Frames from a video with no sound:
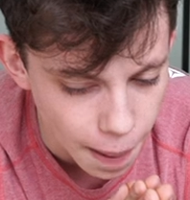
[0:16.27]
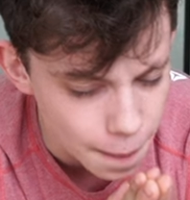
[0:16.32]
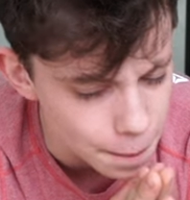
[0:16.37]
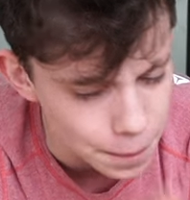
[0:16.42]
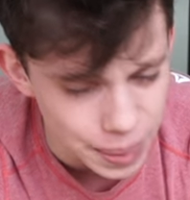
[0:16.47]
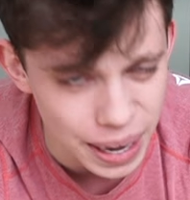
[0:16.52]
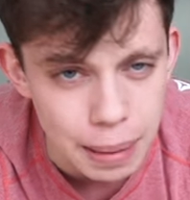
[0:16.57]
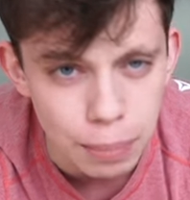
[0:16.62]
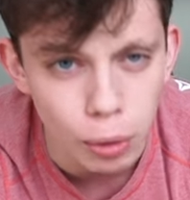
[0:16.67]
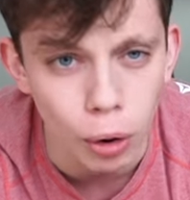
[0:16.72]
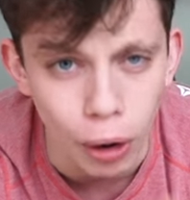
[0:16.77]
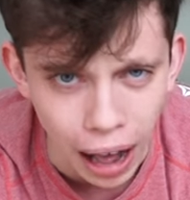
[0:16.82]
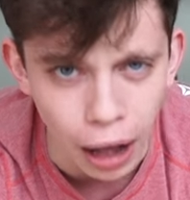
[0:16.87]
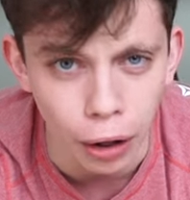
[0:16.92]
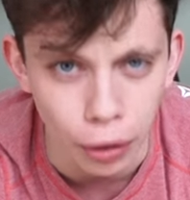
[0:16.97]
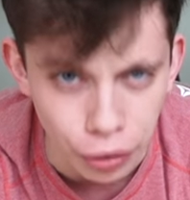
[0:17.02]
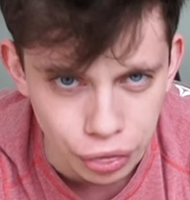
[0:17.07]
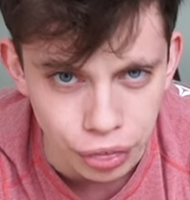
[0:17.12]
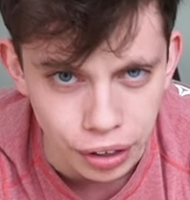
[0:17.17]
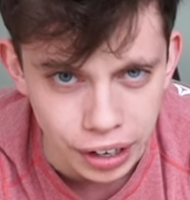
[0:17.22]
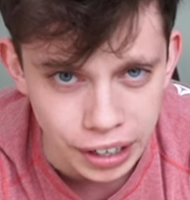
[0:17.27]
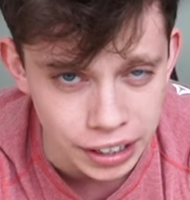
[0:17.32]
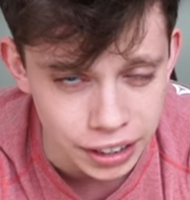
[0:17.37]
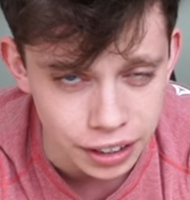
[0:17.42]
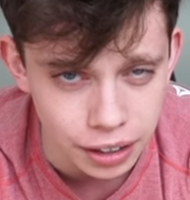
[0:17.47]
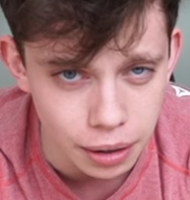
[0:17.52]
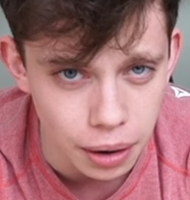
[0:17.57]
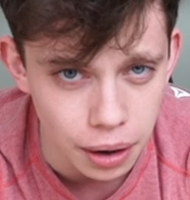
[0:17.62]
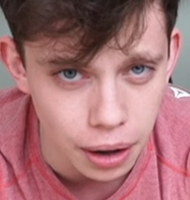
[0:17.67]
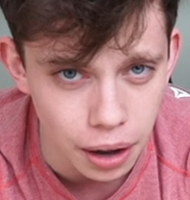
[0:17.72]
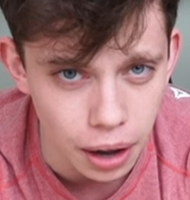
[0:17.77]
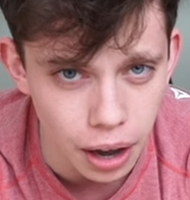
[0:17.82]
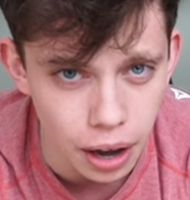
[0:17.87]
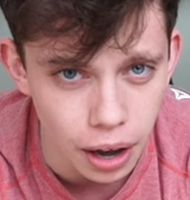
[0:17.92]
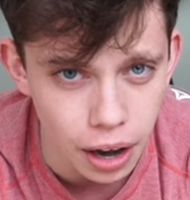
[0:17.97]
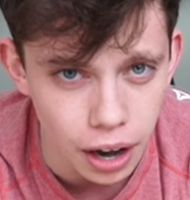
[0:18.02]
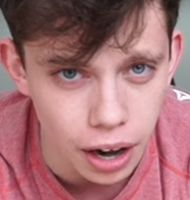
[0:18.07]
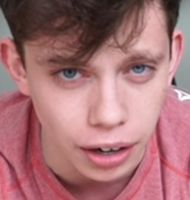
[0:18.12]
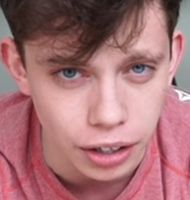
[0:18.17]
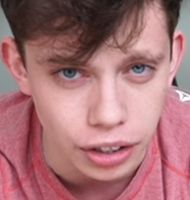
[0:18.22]
being more healthy
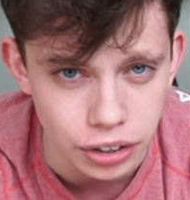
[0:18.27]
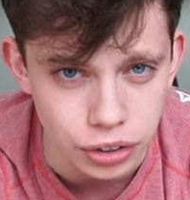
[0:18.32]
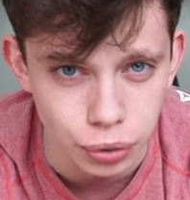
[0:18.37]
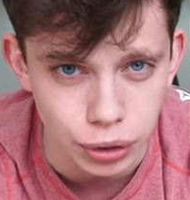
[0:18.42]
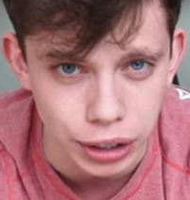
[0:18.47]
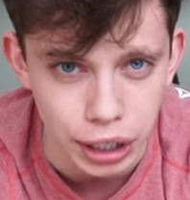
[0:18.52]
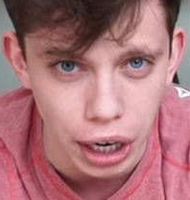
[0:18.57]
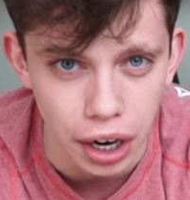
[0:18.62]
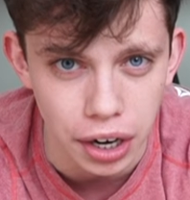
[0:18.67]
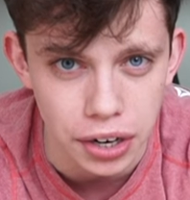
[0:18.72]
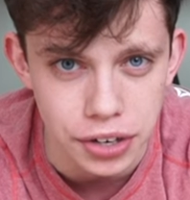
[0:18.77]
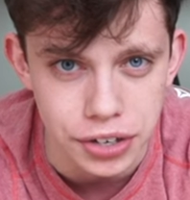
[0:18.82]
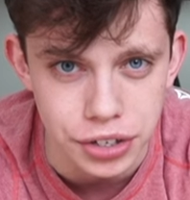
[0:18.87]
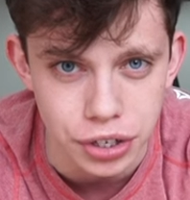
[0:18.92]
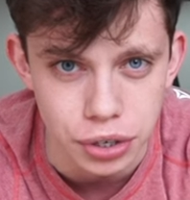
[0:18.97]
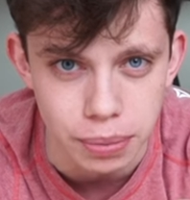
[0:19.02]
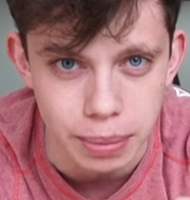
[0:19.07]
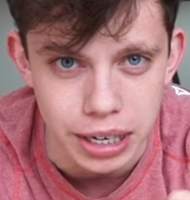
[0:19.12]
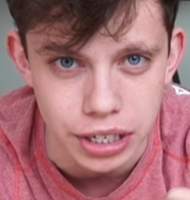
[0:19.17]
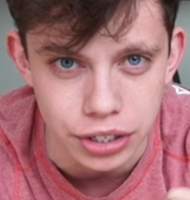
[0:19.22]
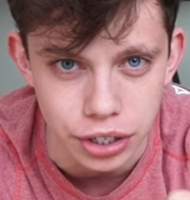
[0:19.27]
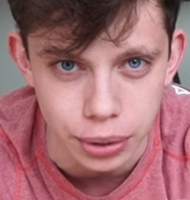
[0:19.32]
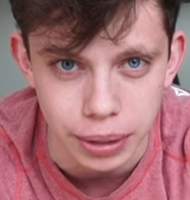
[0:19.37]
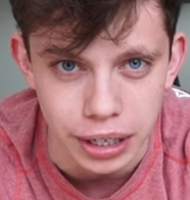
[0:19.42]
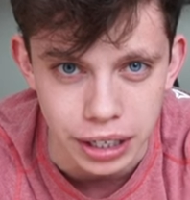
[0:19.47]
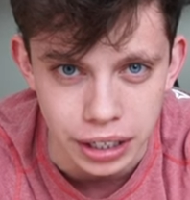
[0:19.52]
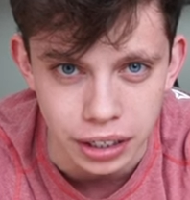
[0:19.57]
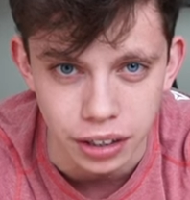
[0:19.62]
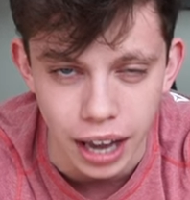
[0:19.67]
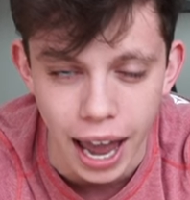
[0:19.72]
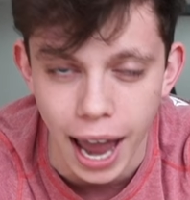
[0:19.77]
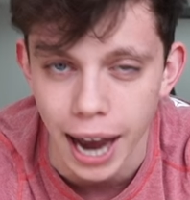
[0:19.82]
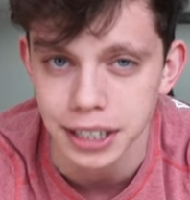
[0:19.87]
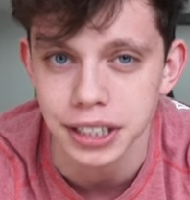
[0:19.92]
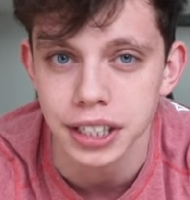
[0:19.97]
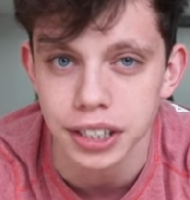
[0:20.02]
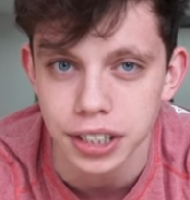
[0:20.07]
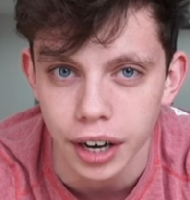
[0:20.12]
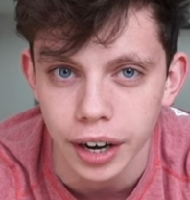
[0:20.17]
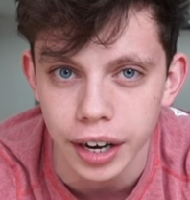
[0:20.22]
as regards to me doing
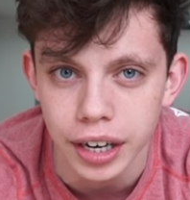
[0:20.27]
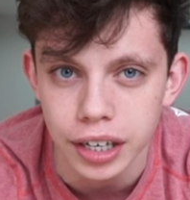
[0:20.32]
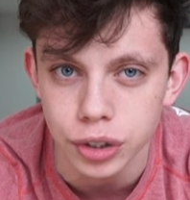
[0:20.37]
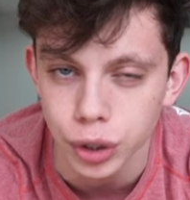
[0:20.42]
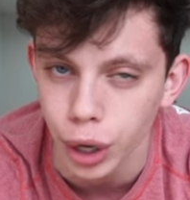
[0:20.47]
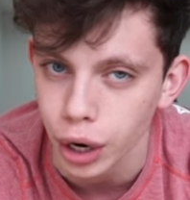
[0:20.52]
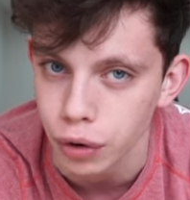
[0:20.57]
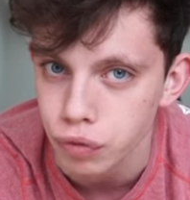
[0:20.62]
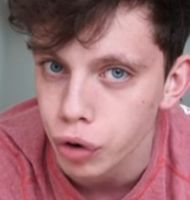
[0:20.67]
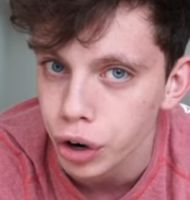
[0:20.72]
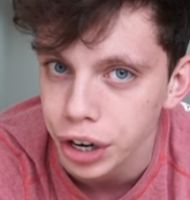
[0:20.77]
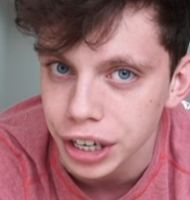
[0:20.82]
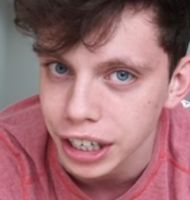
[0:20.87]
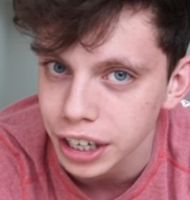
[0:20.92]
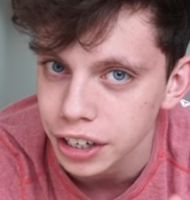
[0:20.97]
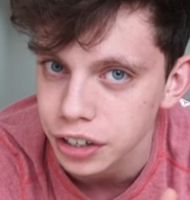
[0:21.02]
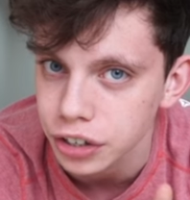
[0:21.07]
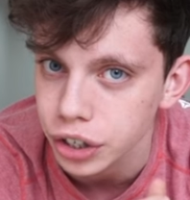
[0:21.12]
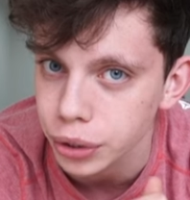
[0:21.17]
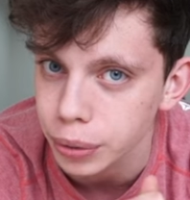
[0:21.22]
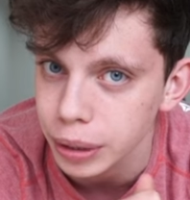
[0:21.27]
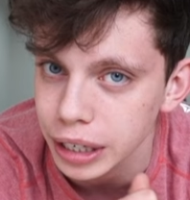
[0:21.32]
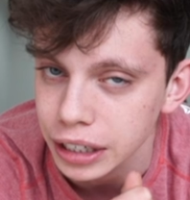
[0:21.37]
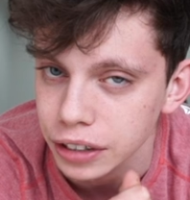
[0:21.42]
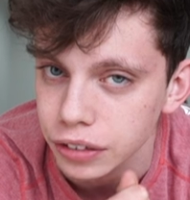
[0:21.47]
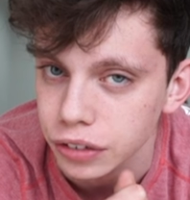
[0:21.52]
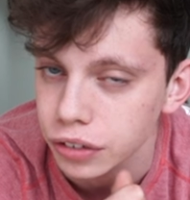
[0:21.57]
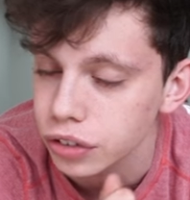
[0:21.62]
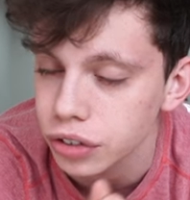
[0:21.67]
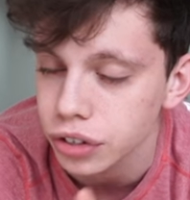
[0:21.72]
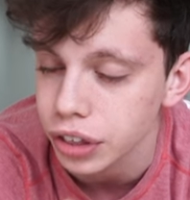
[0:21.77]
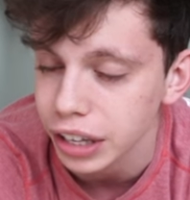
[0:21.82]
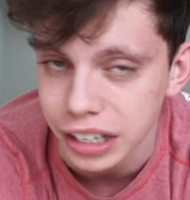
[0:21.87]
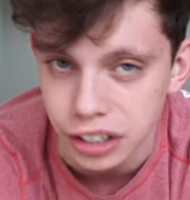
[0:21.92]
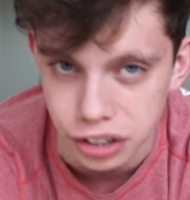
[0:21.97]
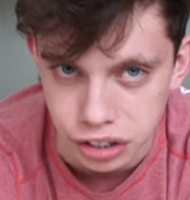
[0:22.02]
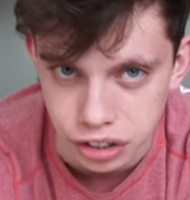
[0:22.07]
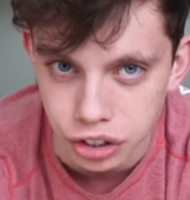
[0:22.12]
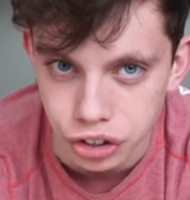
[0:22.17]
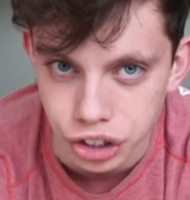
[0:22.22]
exercise, going running and doing
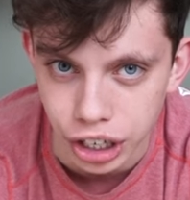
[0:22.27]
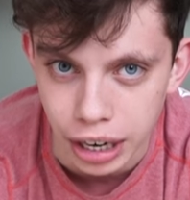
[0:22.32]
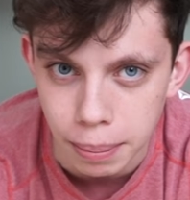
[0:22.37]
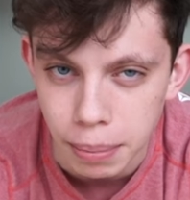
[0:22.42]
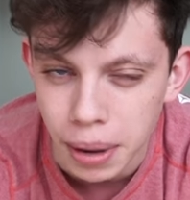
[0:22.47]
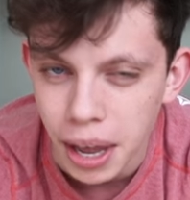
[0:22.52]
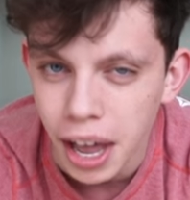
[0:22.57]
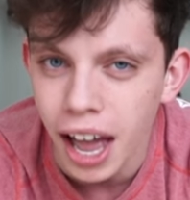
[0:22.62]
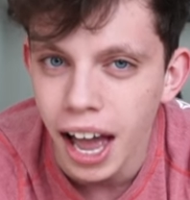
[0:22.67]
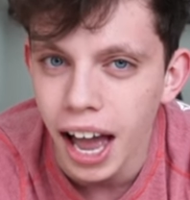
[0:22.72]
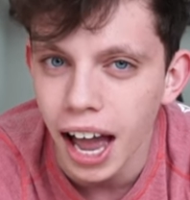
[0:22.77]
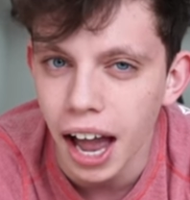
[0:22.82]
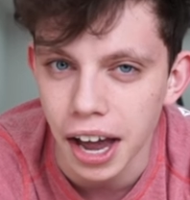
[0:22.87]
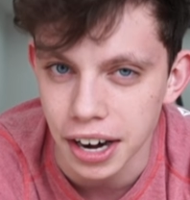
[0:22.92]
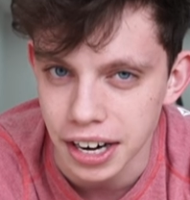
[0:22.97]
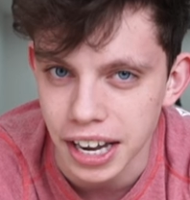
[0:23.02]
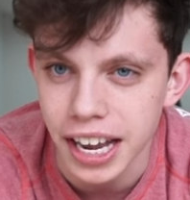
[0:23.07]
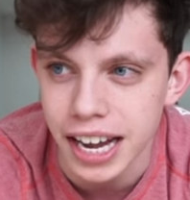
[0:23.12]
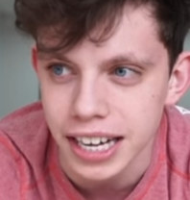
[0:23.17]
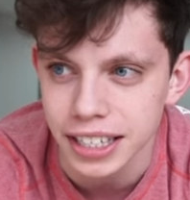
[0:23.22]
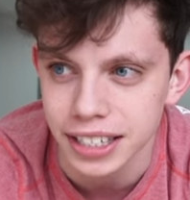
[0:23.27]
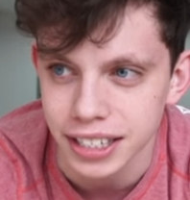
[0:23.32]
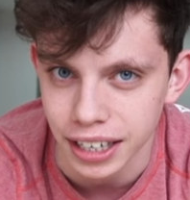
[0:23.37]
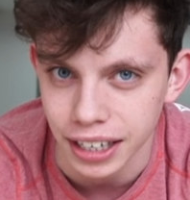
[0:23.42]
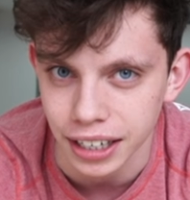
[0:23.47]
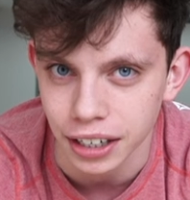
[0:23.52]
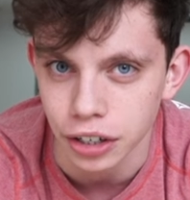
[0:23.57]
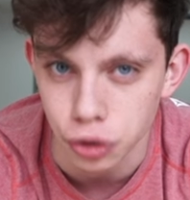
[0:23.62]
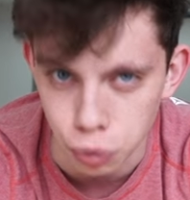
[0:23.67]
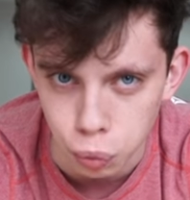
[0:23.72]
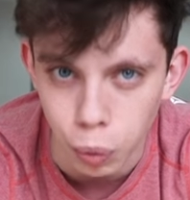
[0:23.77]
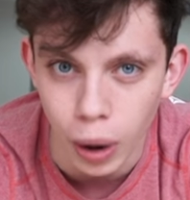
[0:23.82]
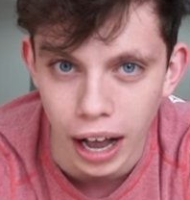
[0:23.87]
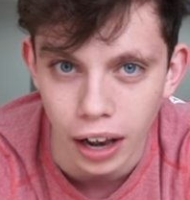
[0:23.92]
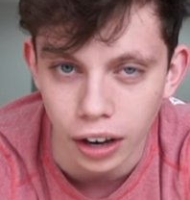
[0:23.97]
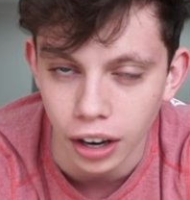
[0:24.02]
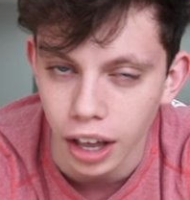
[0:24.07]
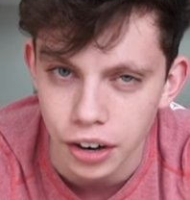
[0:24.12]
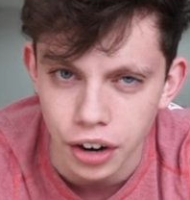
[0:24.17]
things in the gym, and eating as well.